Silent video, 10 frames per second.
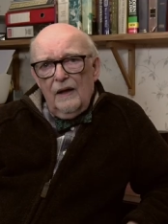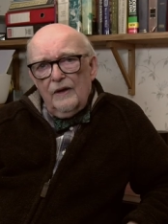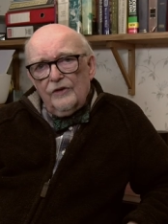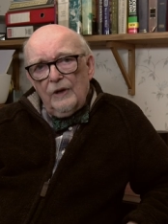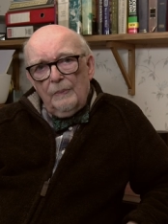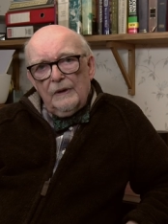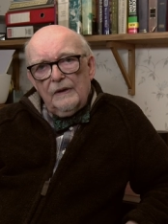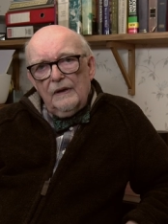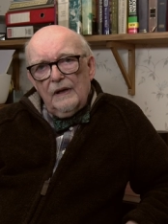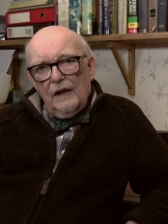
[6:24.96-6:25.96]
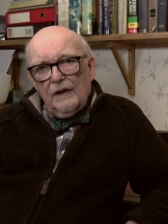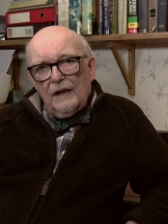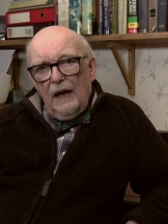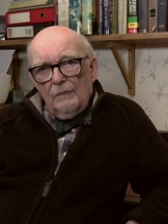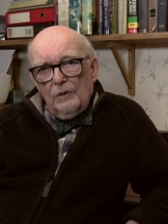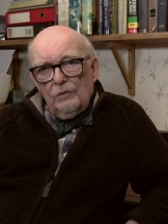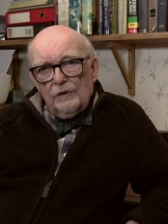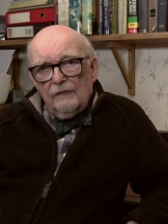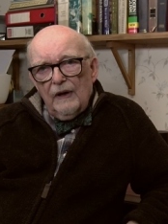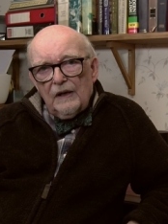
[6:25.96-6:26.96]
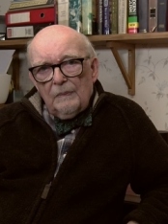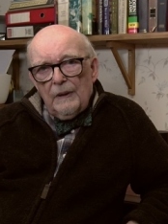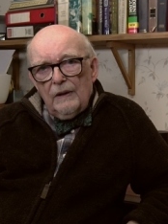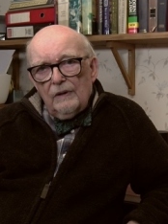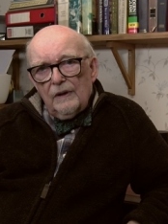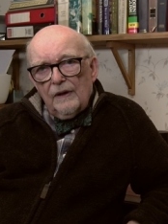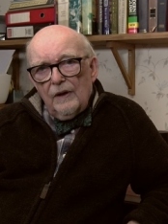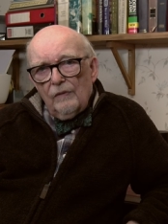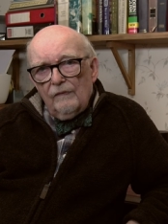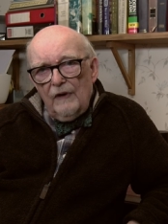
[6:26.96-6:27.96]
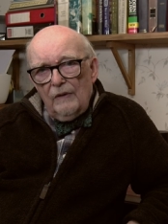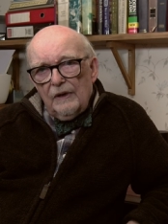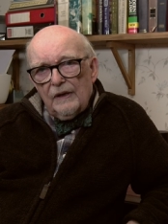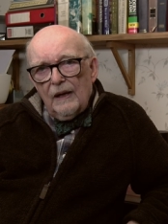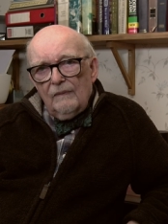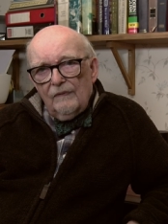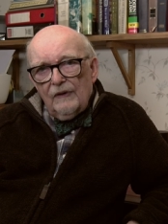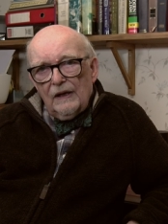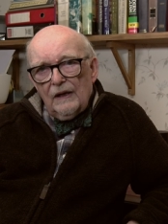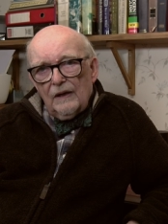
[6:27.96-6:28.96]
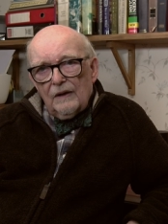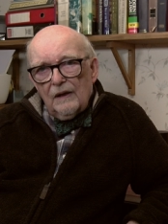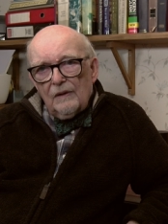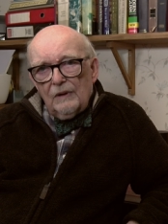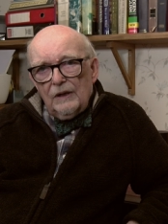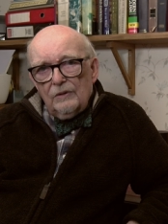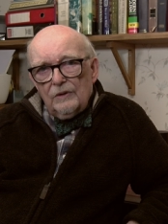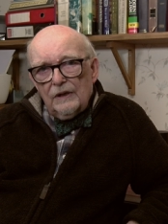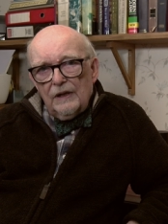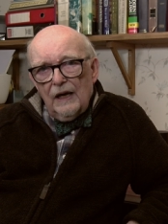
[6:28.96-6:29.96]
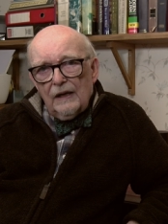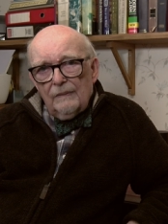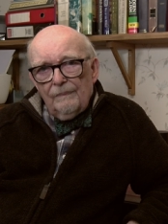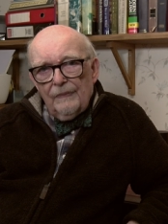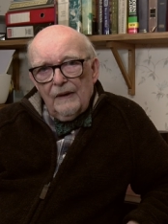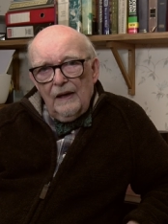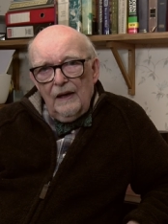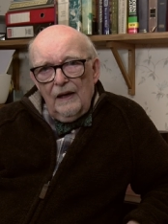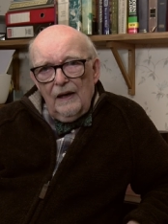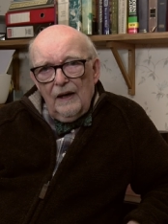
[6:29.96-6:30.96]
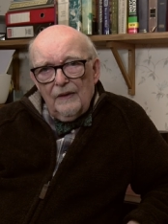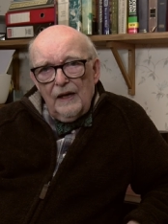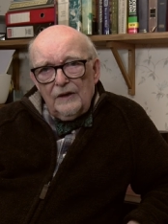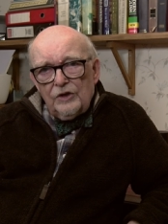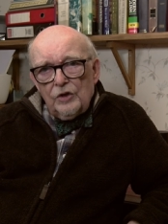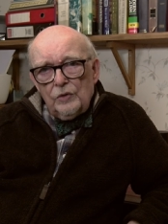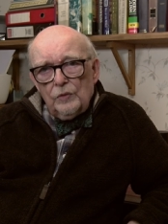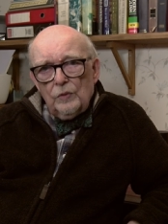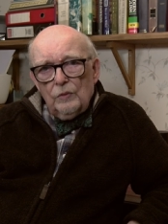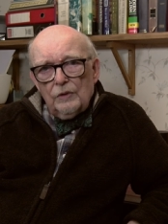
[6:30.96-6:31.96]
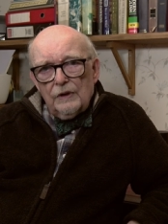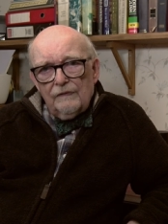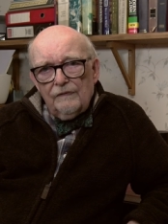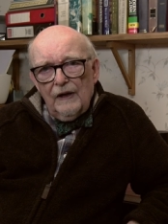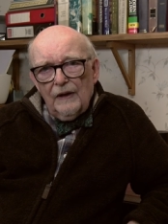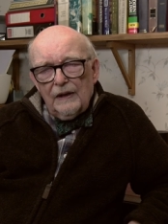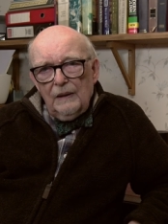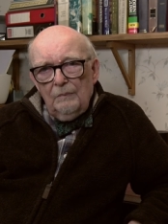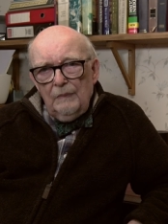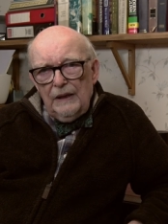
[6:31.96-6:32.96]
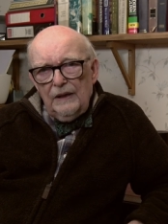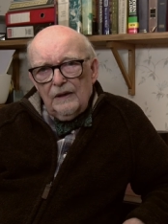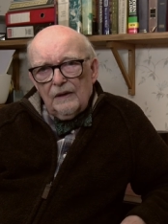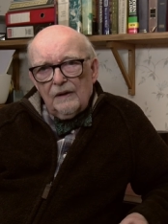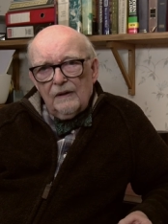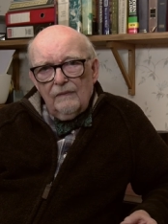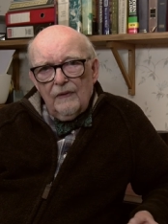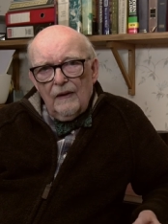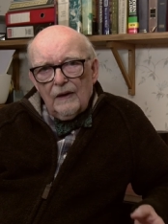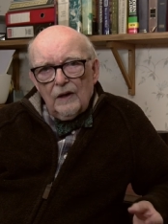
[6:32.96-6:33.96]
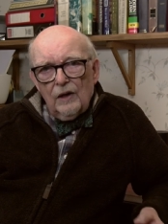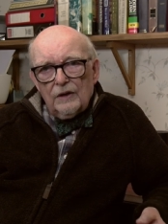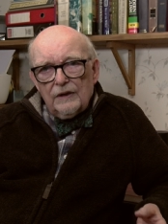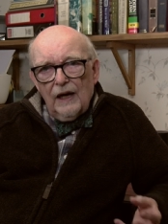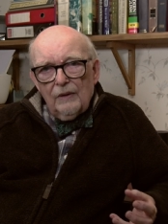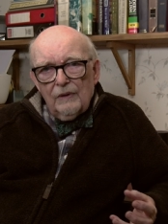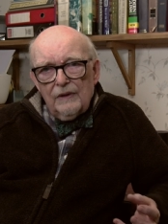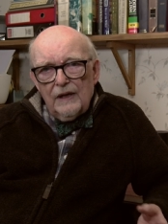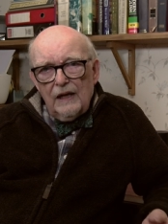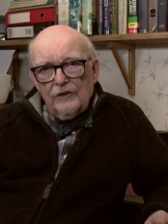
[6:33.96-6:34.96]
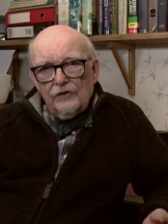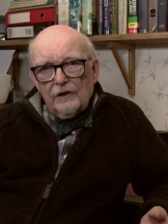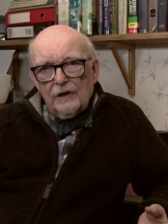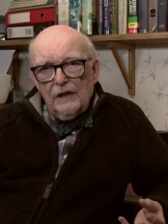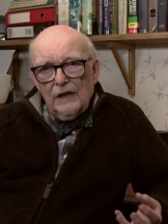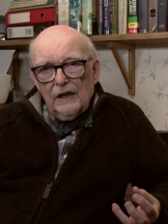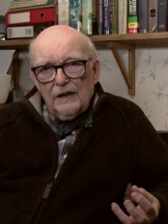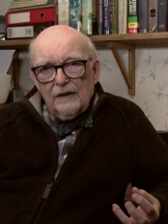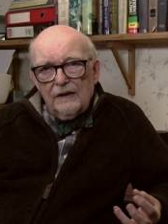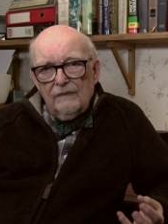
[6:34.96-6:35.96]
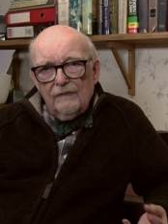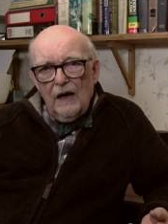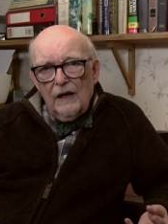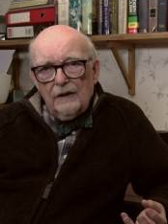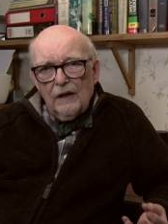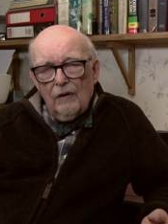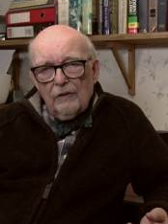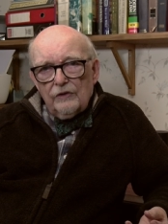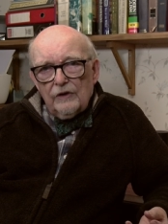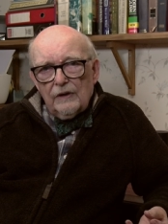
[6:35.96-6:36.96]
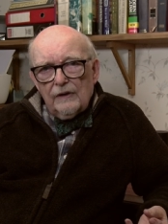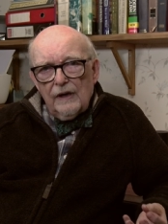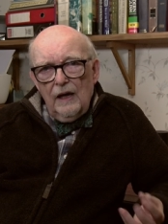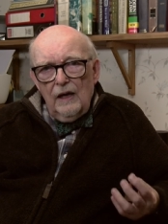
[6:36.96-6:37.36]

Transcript: The shepherds in that stable would have experienced those very same feelings as we do today, and they too would have felt the immediacy of that contact with nature and its divine origins.